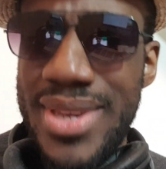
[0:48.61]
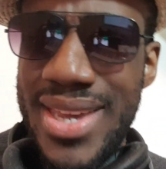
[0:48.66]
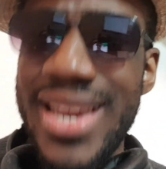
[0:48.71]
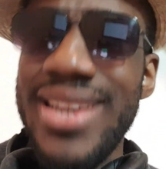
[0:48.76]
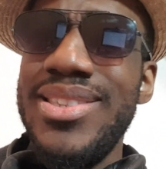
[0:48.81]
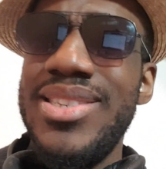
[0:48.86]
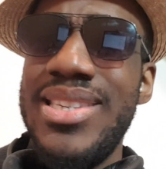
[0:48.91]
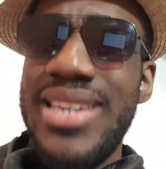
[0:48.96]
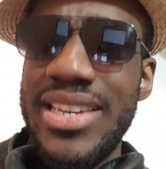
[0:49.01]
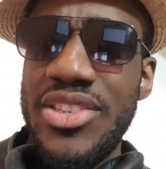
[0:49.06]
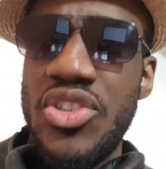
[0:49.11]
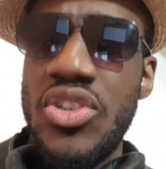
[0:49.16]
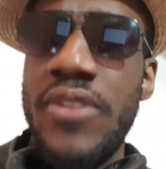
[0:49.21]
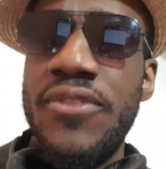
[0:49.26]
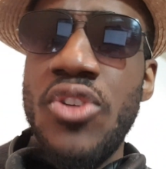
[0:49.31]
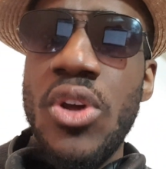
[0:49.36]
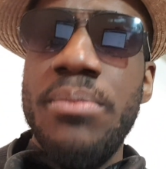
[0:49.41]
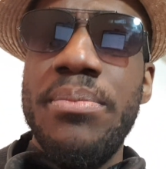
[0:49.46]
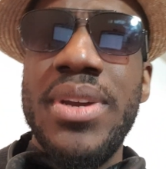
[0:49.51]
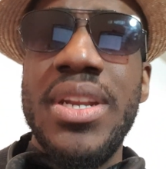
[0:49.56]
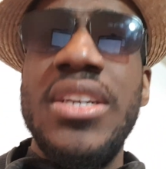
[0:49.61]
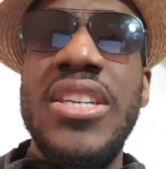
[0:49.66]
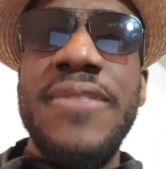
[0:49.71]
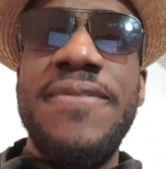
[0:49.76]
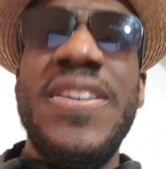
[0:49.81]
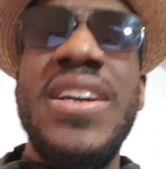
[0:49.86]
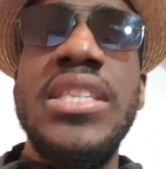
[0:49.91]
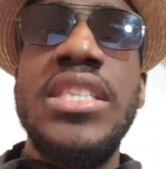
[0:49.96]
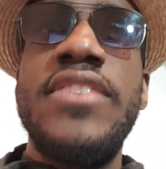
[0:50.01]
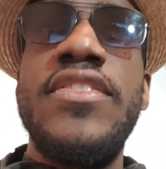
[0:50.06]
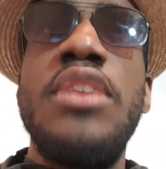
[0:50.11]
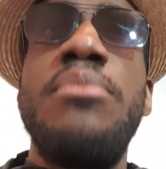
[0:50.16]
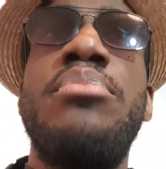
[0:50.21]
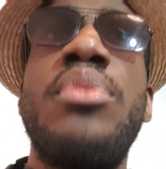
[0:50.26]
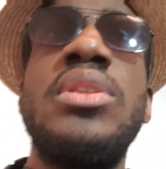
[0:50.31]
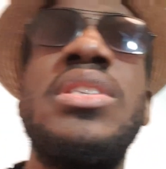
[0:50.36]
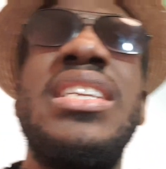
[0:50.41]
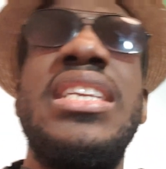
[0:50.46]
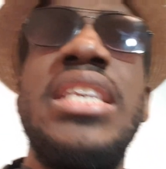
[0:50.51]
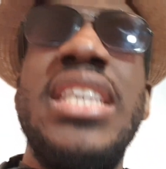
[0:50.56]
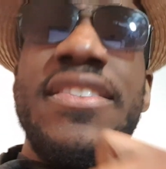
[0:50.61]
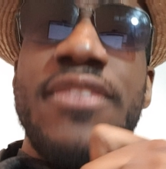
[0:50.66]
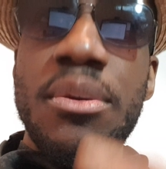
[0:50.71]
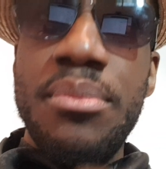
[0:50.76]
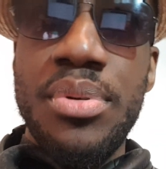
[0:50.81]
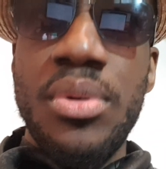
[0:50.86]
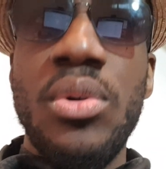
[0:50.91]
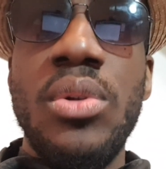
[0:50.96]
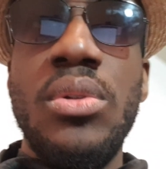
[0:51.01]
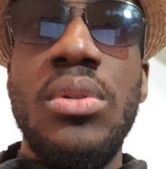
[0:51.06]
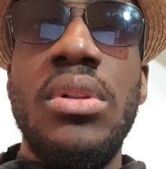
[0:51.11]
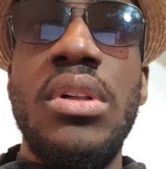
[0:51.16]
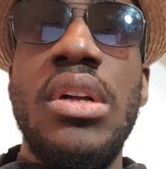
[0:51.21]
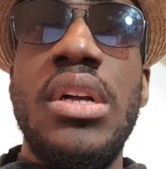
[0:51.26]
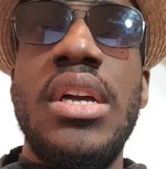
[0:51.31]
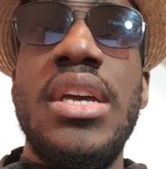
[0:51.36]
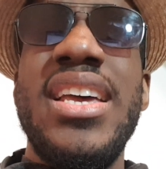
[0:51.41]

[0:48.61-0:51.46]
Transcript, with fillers: Yes, United should have done better defensively, but Liverpool,